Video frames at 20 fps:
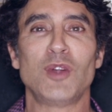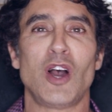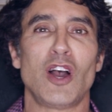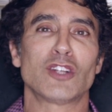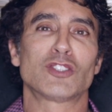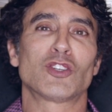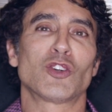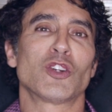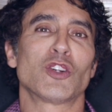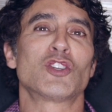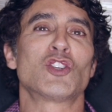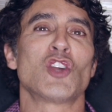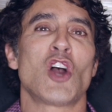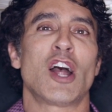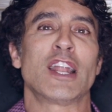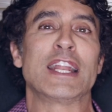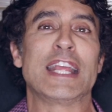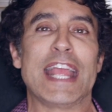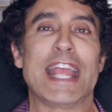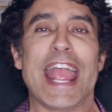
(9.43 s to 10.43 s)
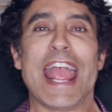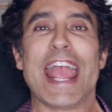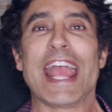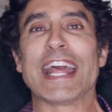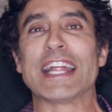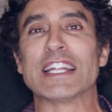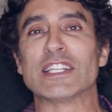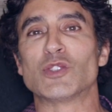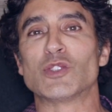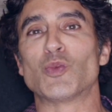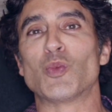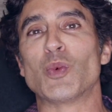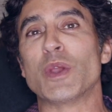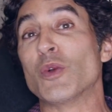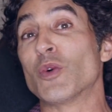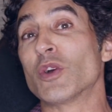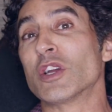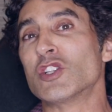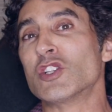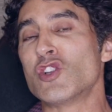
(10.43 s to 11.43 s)
Dr. Rajani and we
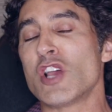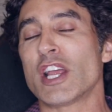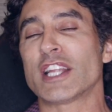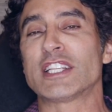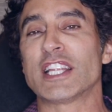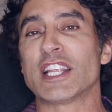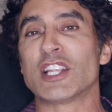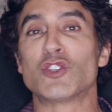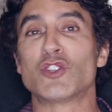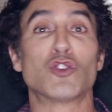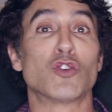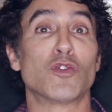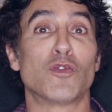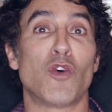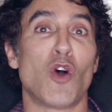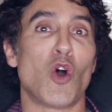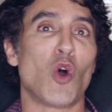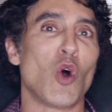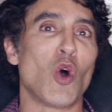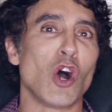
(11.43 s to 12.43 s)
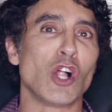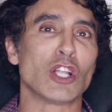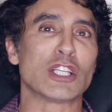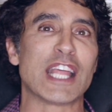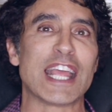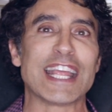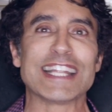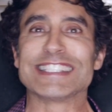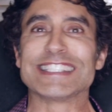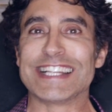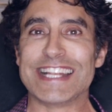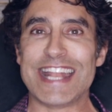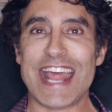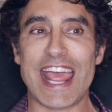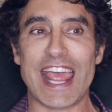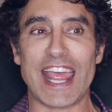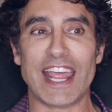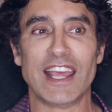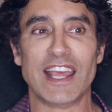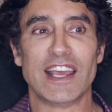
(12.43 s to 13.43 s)
were injecting Jeuveau all day
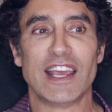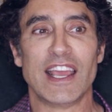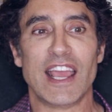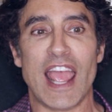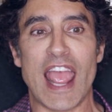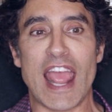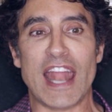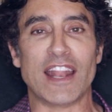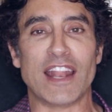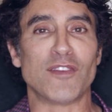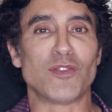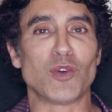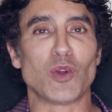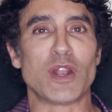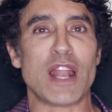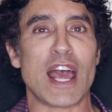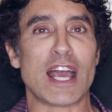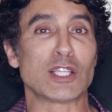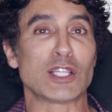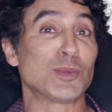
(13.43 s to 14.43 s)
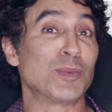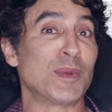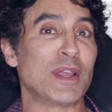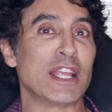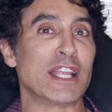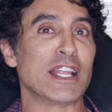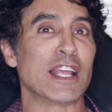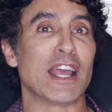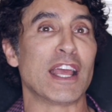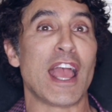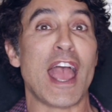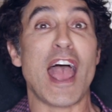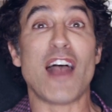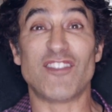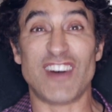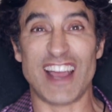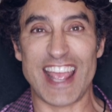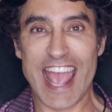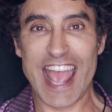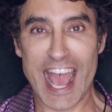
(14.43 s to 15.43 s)
today and everyone asked me,
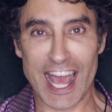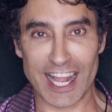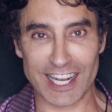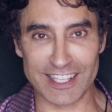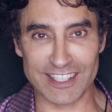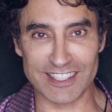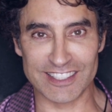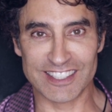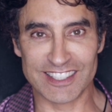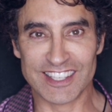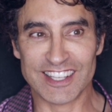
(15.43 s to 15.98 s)
have I had it?